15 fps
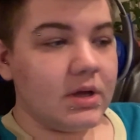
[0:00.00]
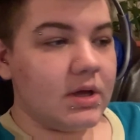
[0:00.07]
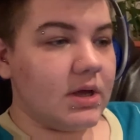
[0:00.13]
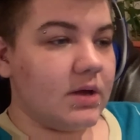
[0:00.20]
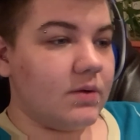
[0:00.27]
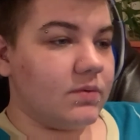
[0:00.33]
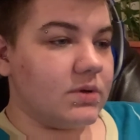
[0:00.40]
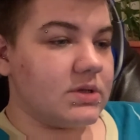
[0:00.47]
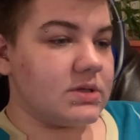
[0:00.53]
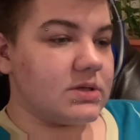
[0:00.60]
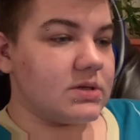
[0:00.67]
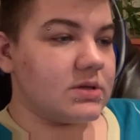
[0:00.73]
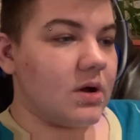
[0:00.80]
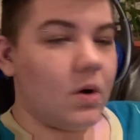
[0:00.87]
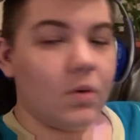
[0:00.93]
It was
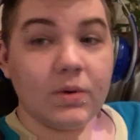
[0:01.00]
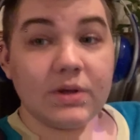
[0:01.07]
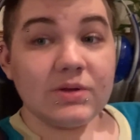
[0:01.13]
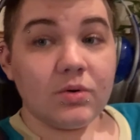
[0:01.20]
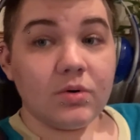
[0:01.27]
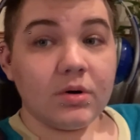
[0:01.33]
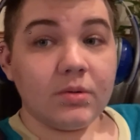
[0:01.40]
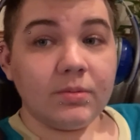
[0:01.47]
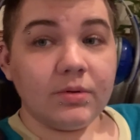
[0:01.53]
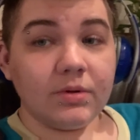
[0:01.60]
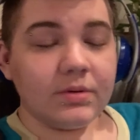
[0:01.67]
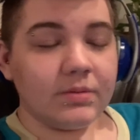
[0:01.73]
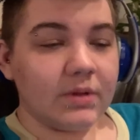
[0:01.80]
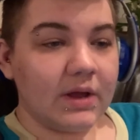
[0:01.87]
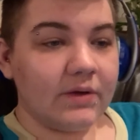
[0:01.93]
always horrible.
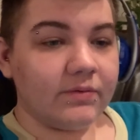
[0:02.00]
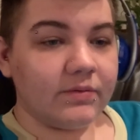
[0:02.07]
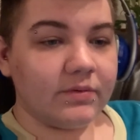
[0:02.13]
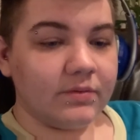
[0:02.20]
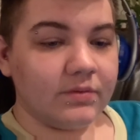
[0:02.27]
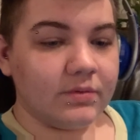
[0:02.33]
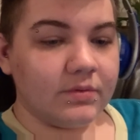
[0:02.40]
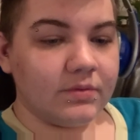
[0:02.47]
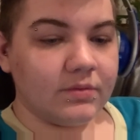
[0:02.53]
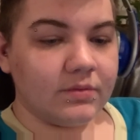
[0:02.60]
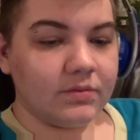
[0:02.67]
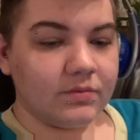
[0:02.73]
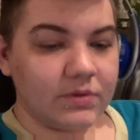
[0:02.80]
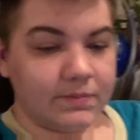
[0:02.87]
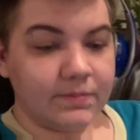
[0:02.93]
Life
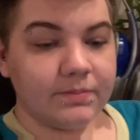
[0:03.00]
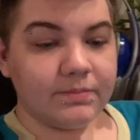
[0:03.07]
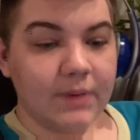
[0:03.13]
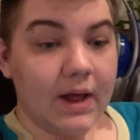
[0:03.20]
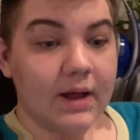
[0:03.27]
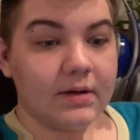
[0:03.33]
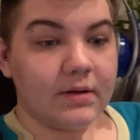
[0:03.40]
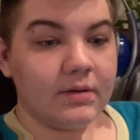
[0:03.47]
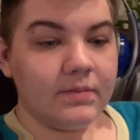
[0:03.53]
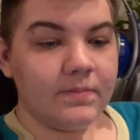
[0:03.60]
was bad.